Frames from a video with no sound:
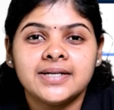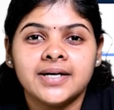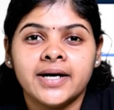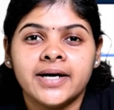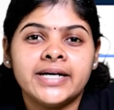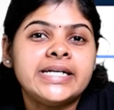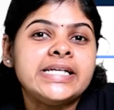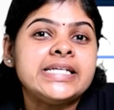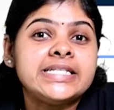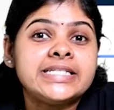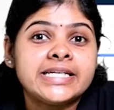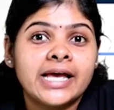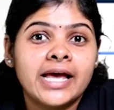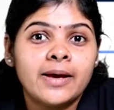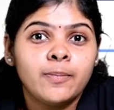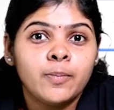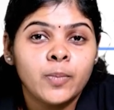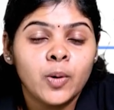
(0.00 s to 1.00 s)

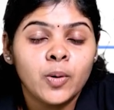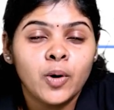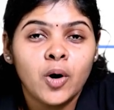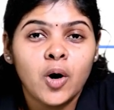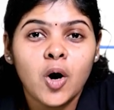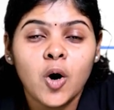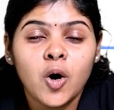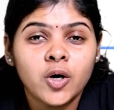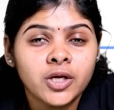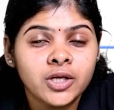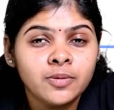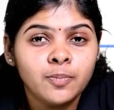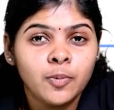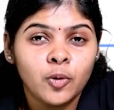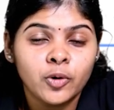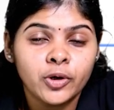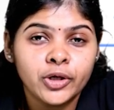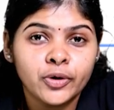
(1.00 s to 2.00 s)
DTaP, oral
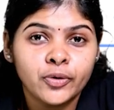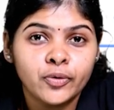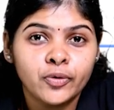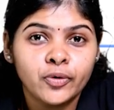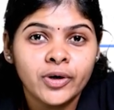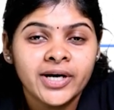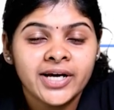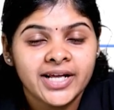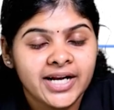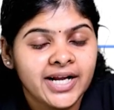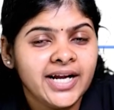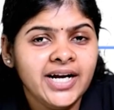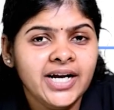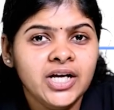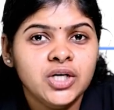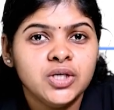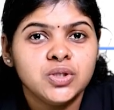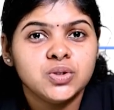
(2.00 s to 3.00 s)
polio,
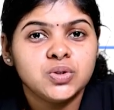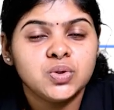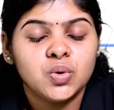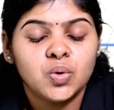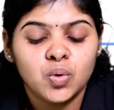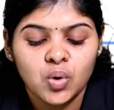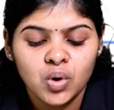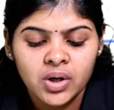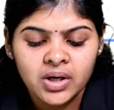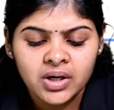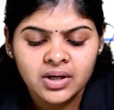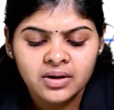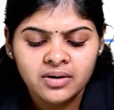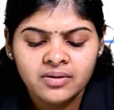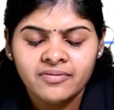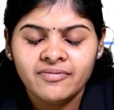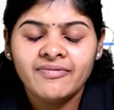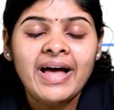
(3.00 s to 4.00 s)
right? So
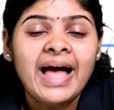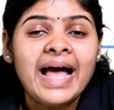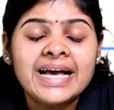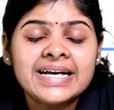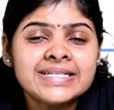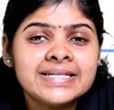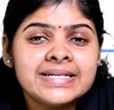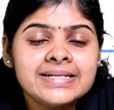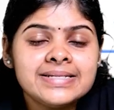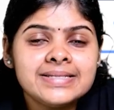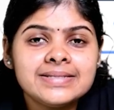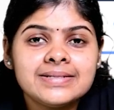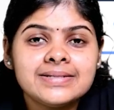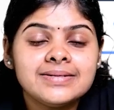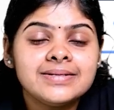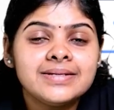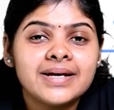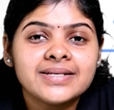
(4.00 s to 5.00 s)
vaccines
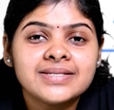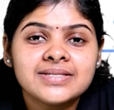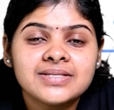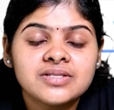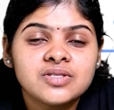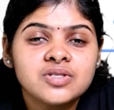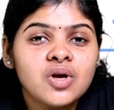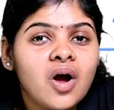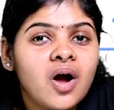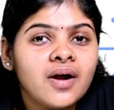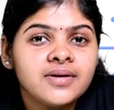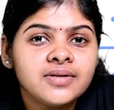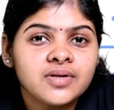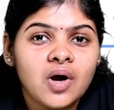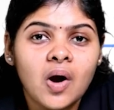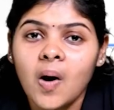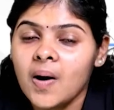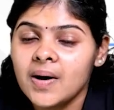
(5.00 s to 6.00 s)
does
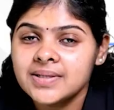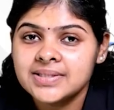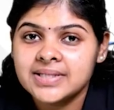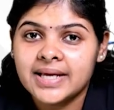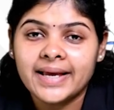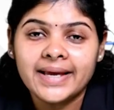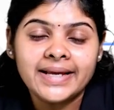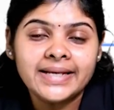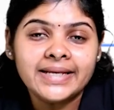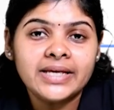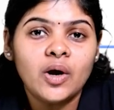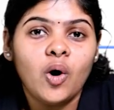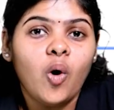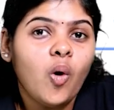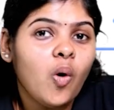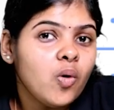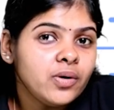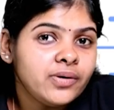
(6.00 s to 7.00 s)
not cause
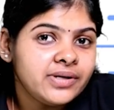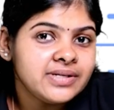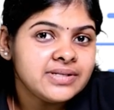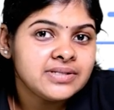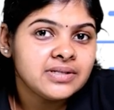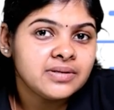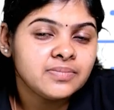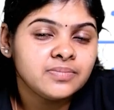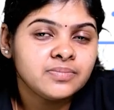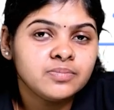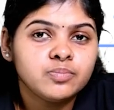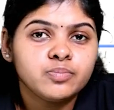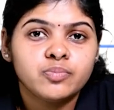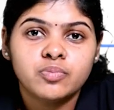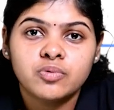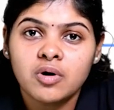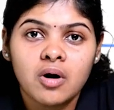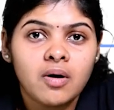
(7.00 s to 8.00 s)
any autism
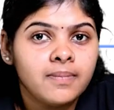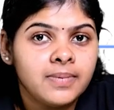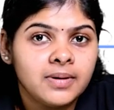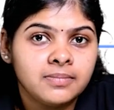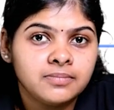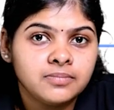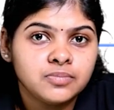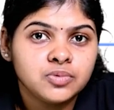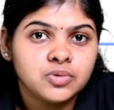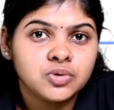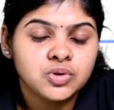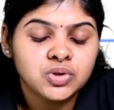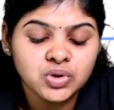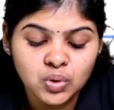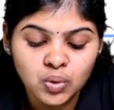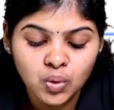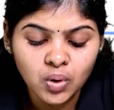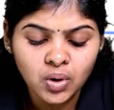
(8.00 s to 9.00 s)
problem.
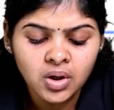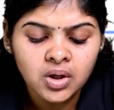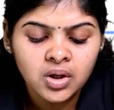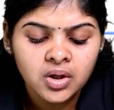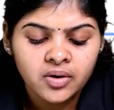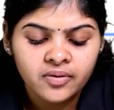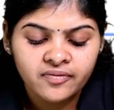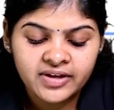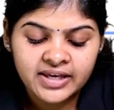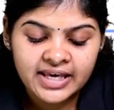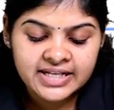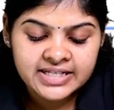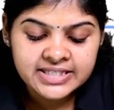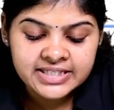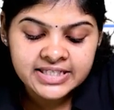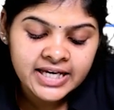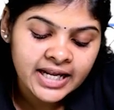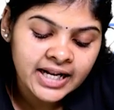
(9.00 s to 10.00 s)
So we
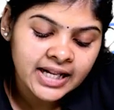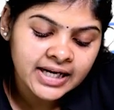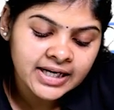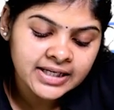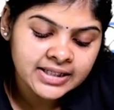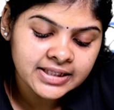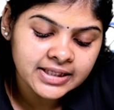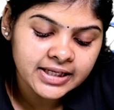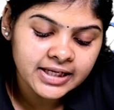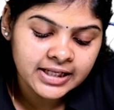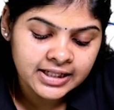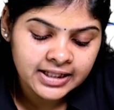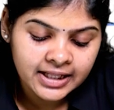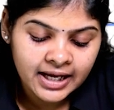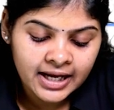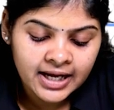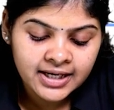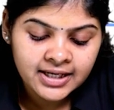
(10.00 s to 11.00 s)
can select
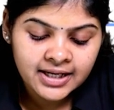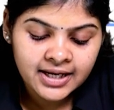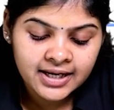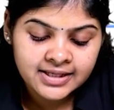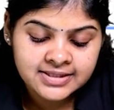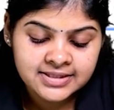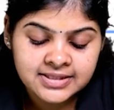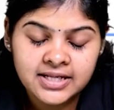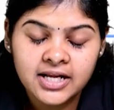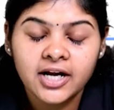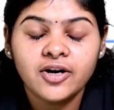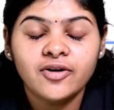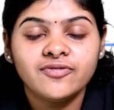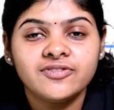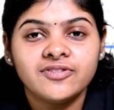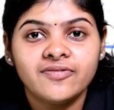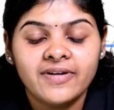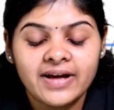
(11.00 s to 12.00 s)
in that as none
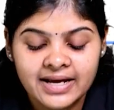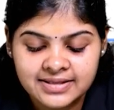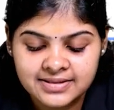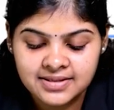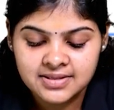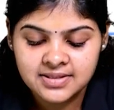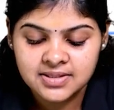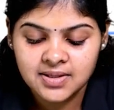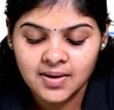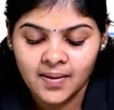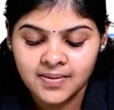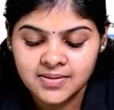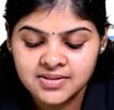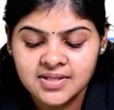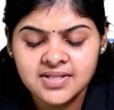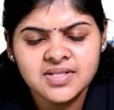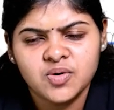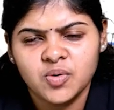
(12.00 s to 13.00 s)
of the vaccines
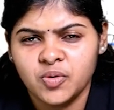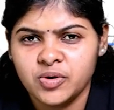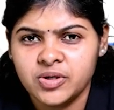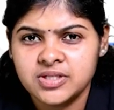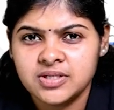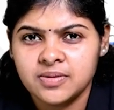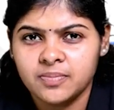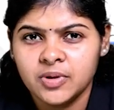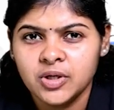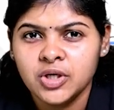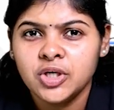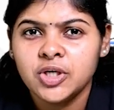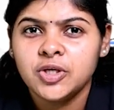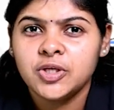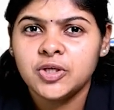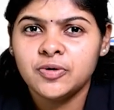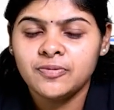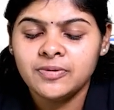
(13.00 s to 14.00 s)
causes autism.
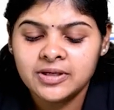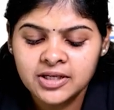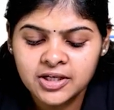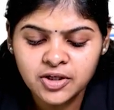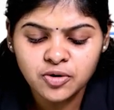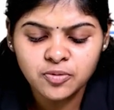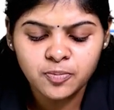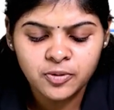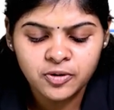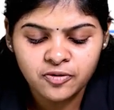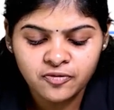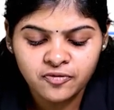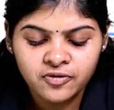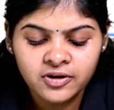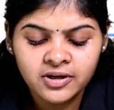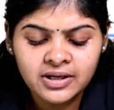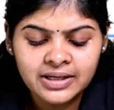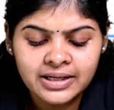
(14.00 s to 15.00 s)
You need to
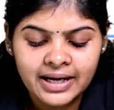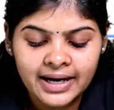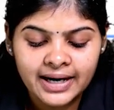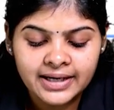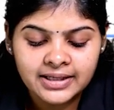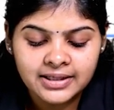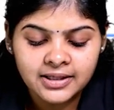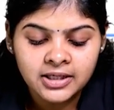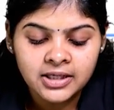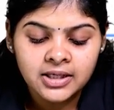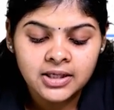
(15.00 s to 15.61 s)
prefer that